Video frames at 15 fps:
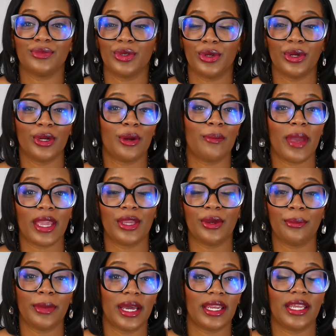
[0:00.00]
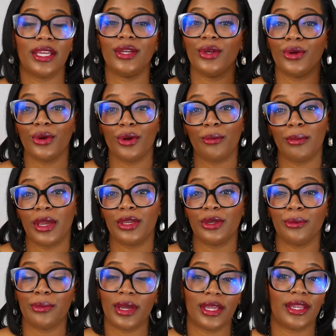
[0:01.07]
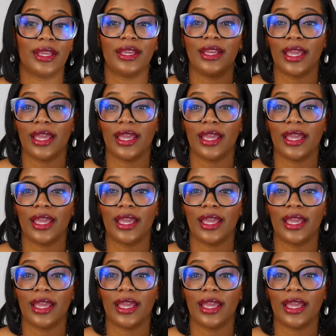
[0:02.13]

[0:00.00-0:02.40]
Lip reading: Girl, make your money. Girl, make your money.